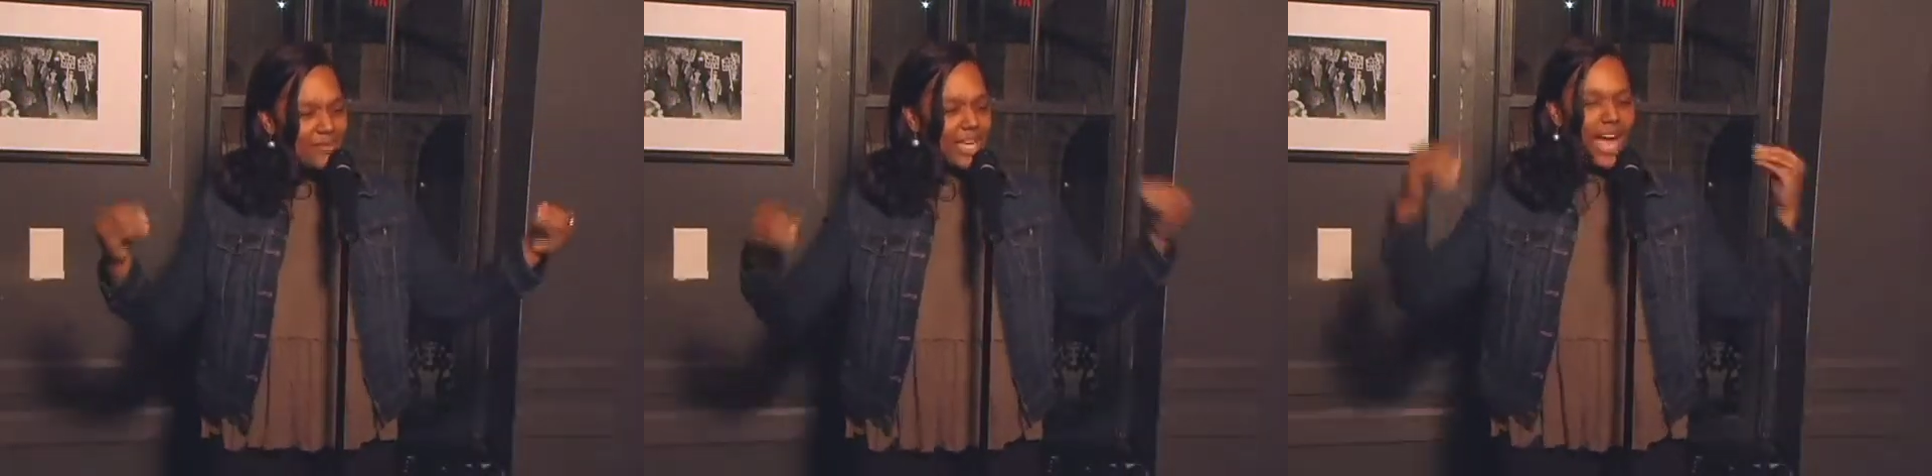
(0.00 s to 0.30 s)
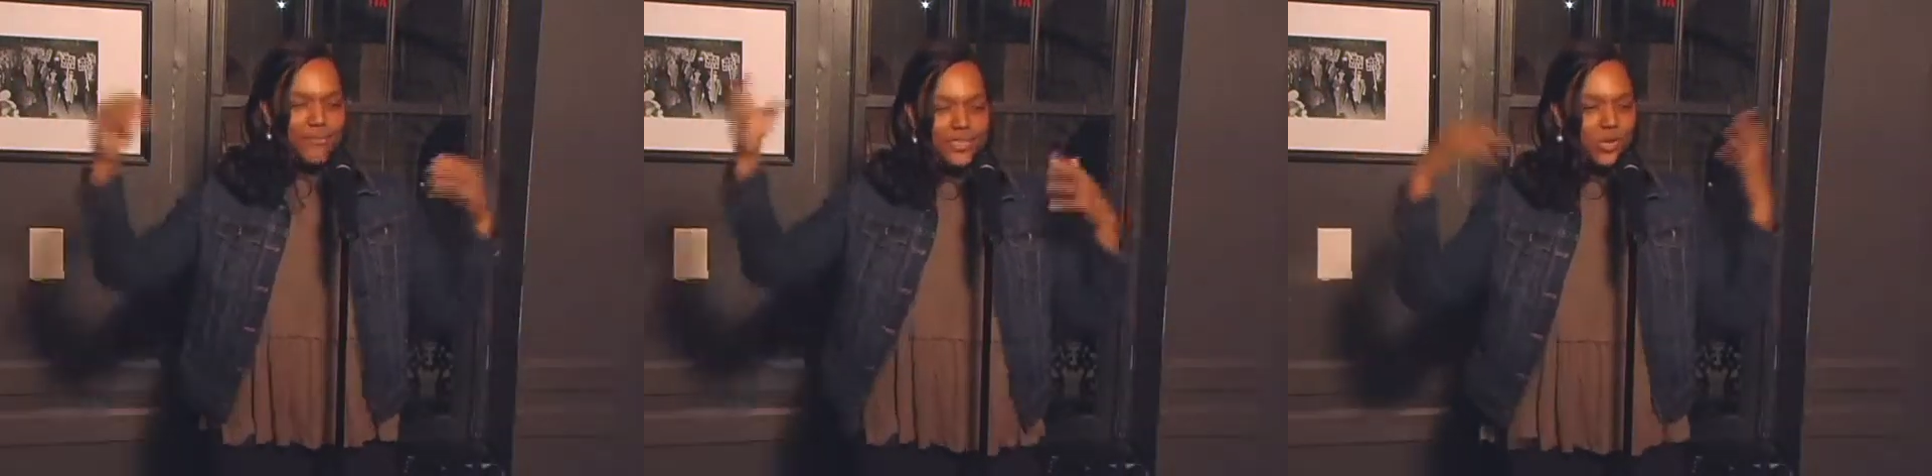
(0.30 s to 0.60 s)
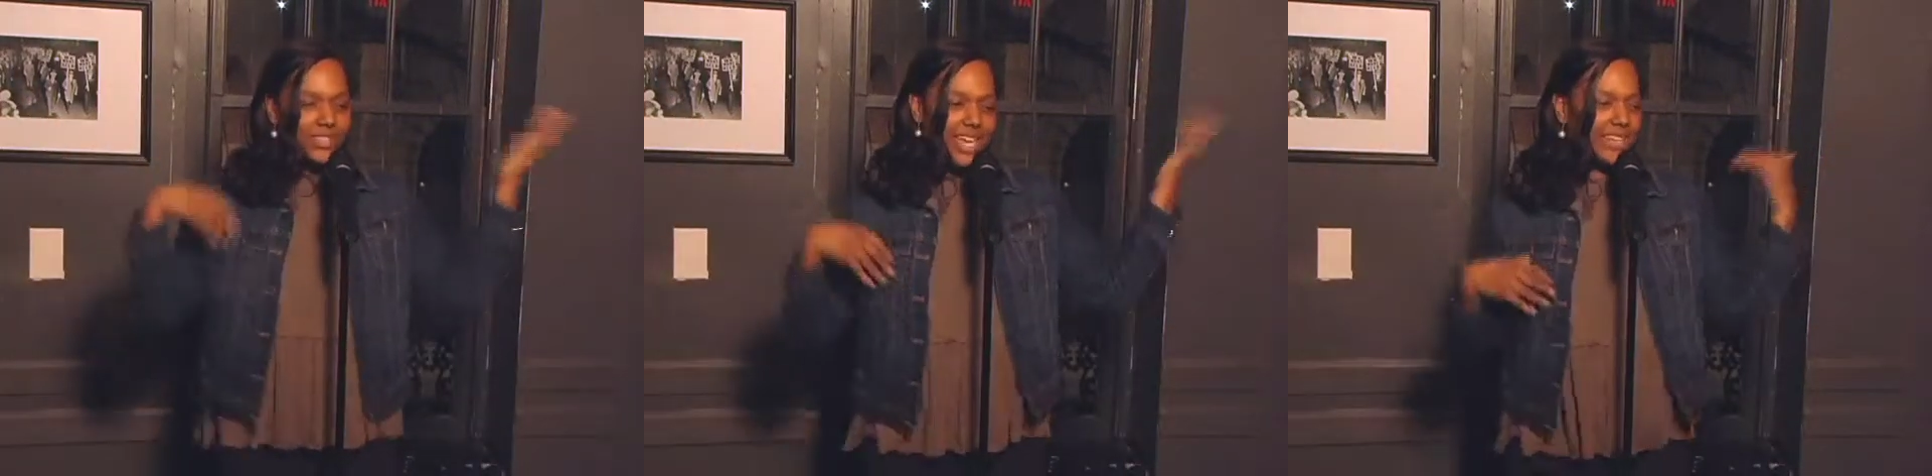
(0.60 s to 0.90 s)
Like, I'm
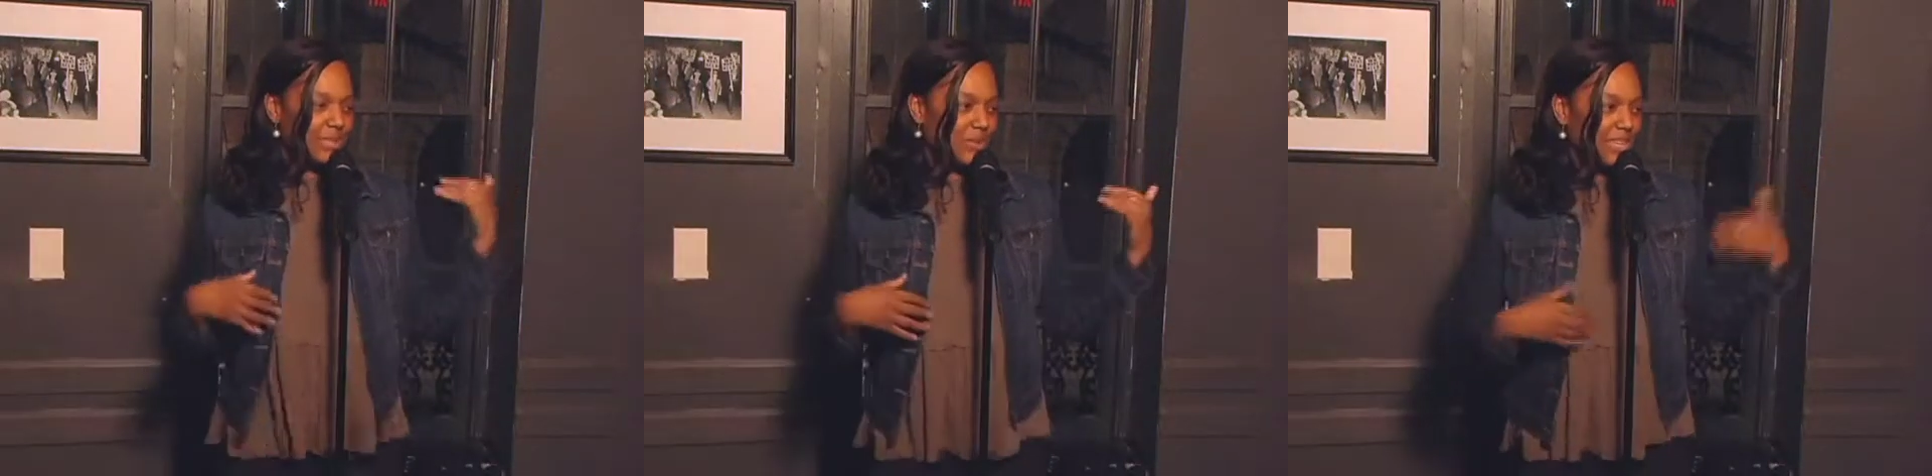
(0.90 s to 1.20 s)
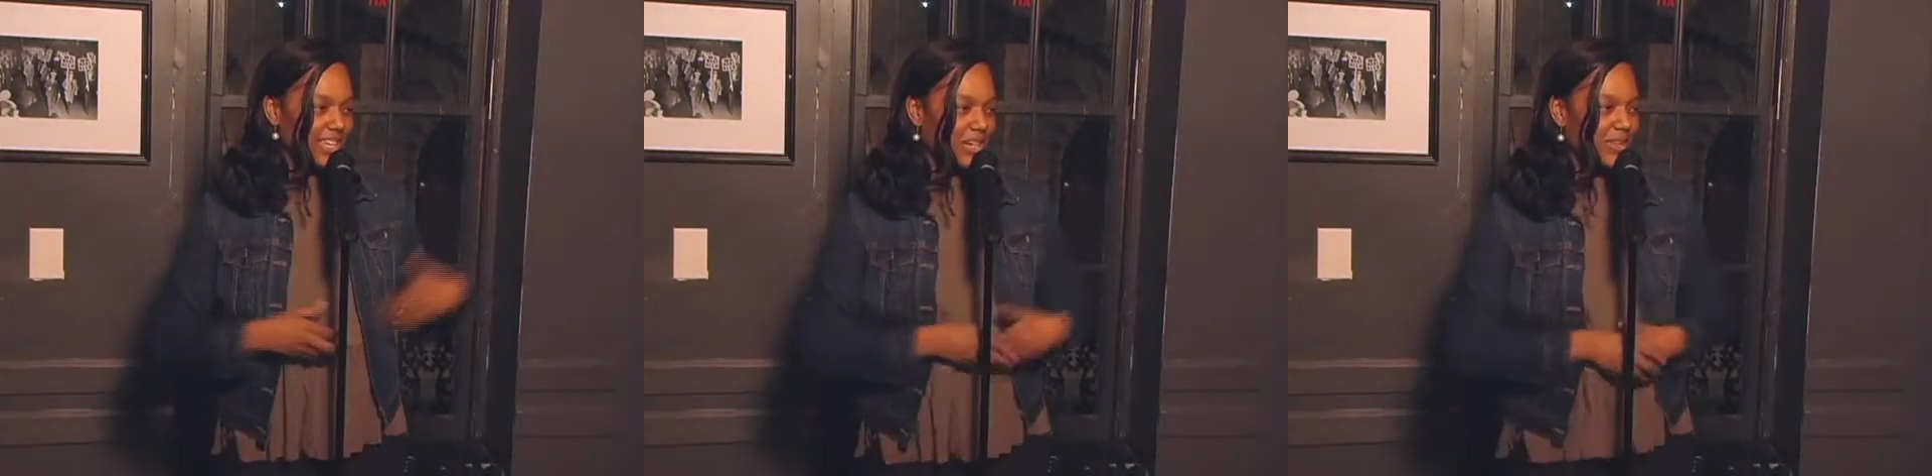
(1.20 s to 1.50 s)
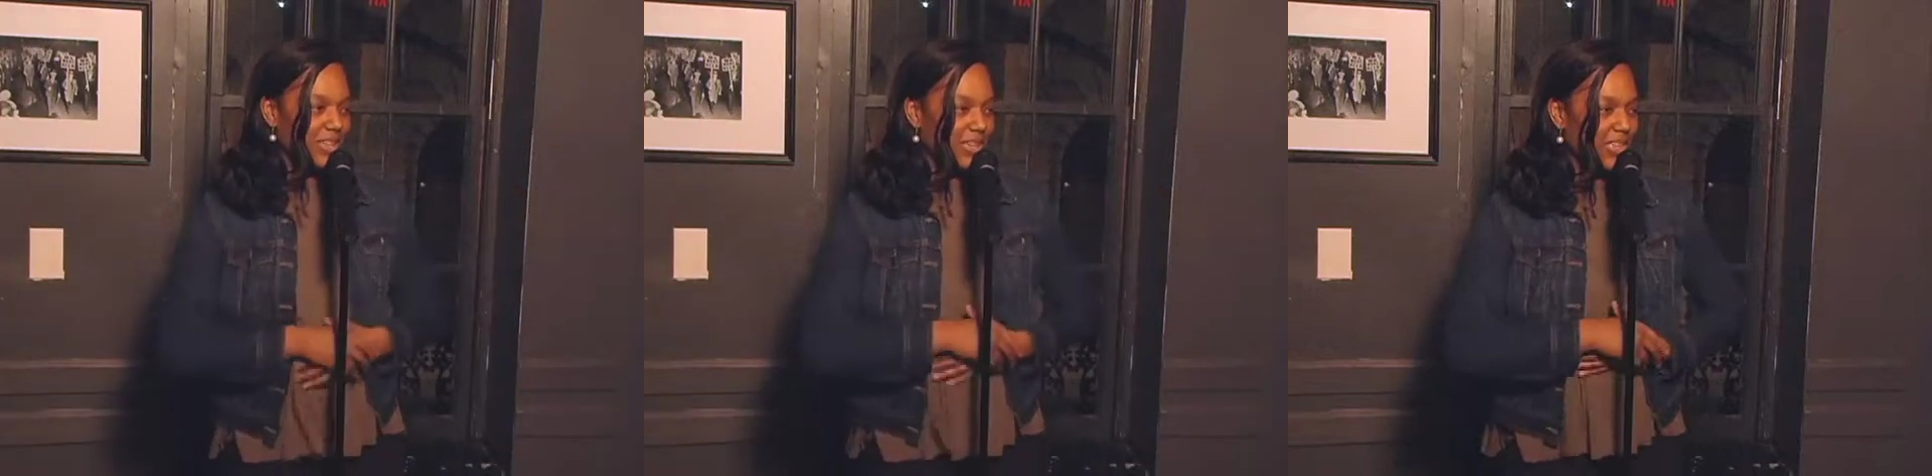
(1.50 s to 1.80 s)
so excited to be here
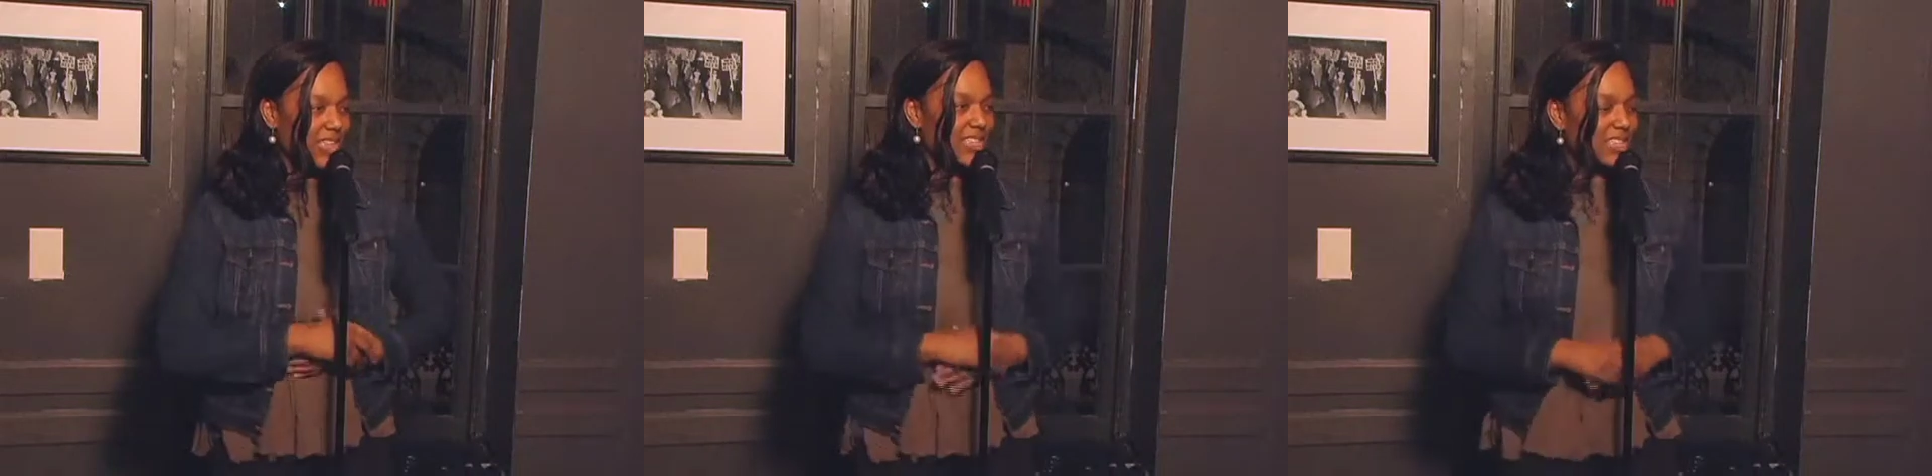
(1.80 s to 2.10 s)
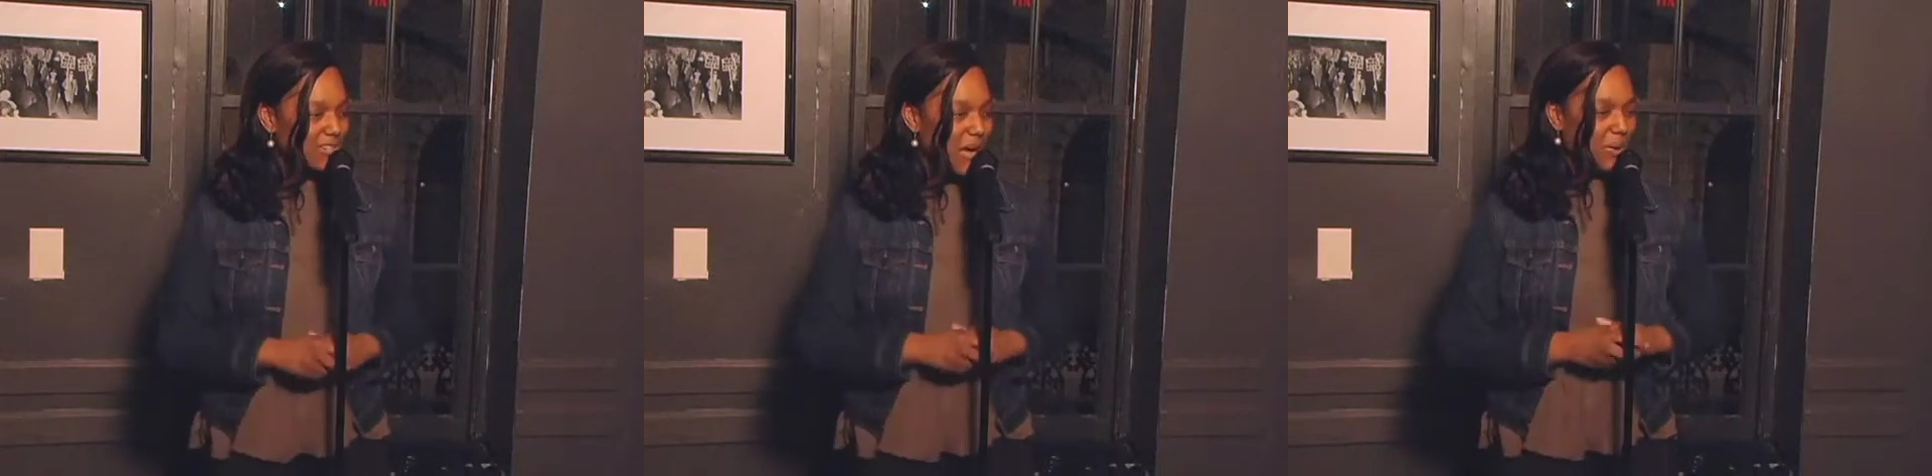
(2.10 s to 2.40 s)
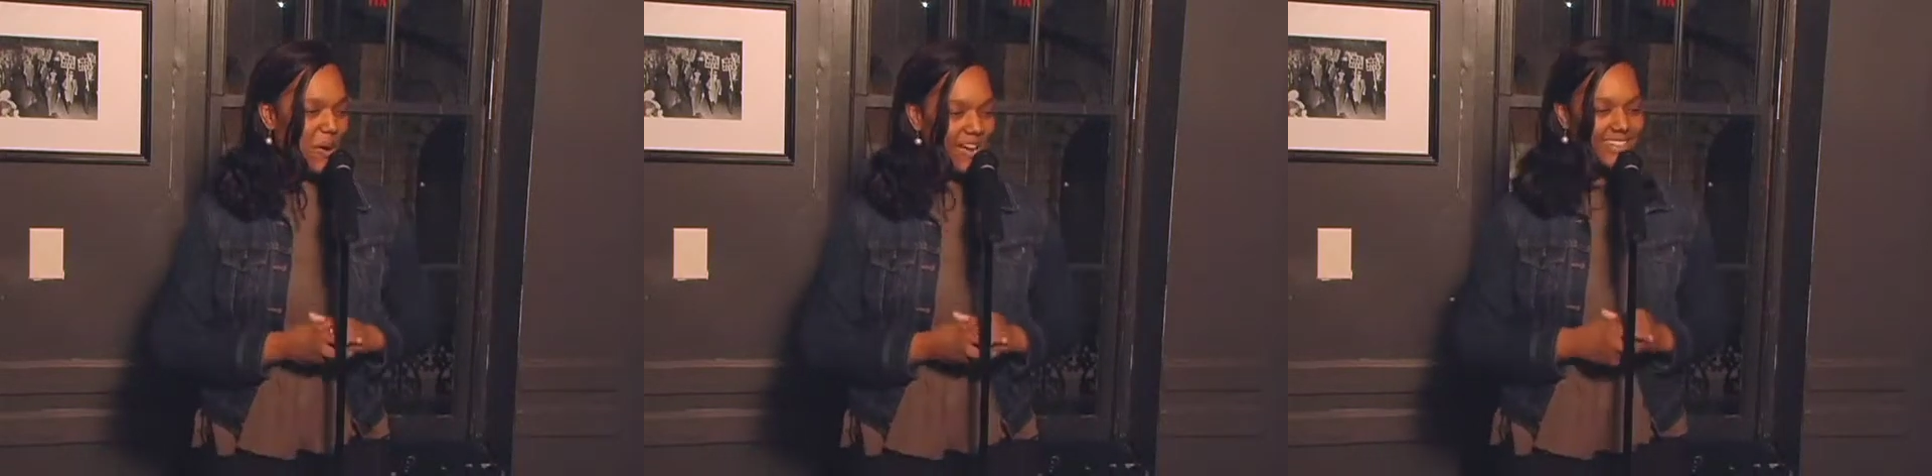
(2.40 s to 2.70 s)
with all the
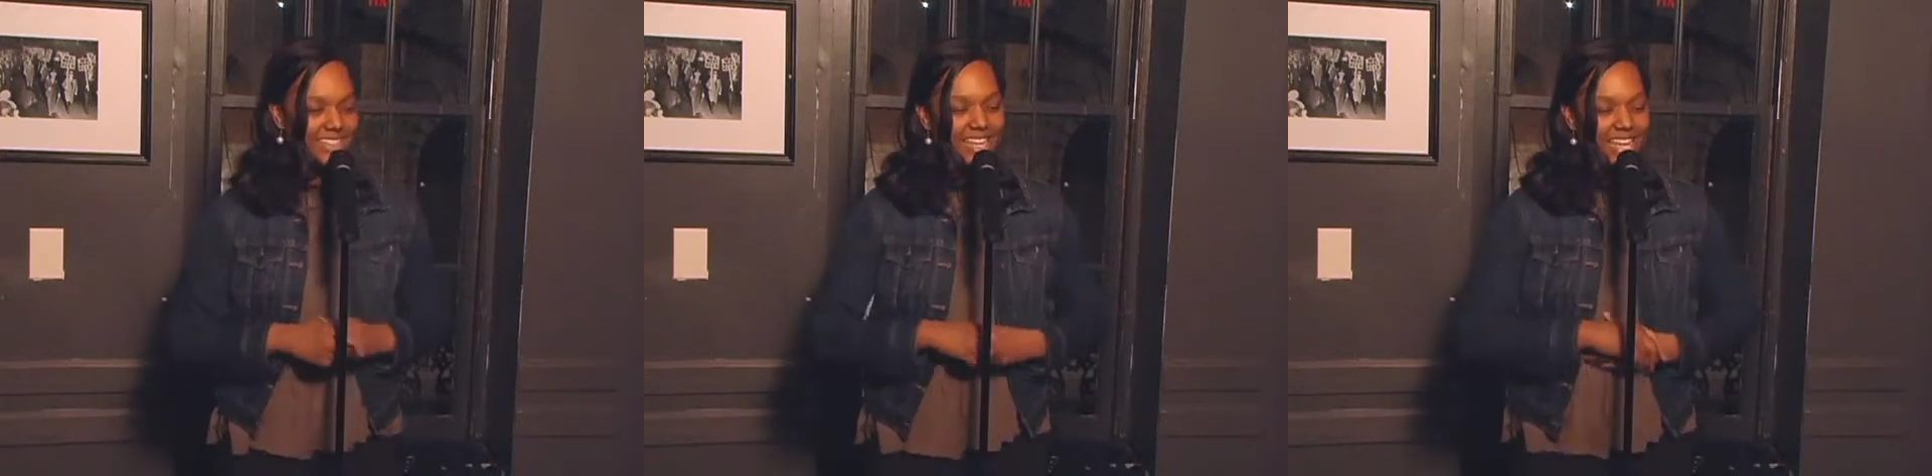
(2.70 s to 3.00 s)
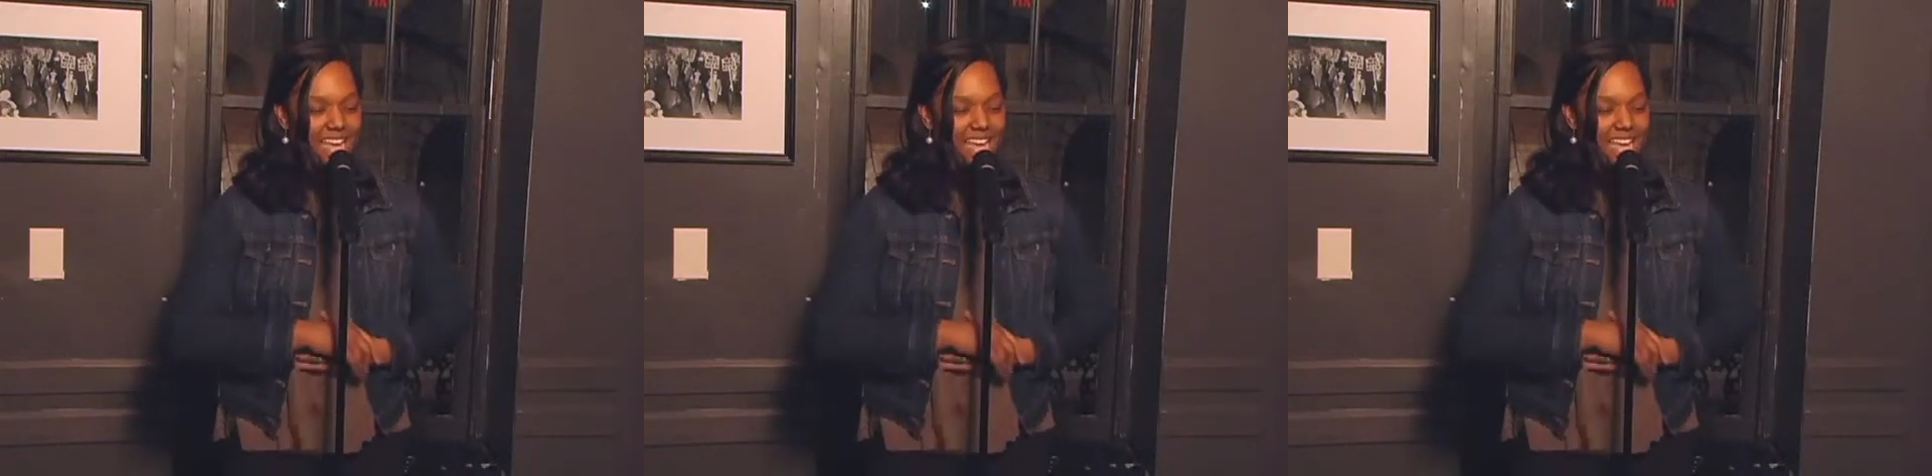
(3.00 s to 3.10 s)
jaguars.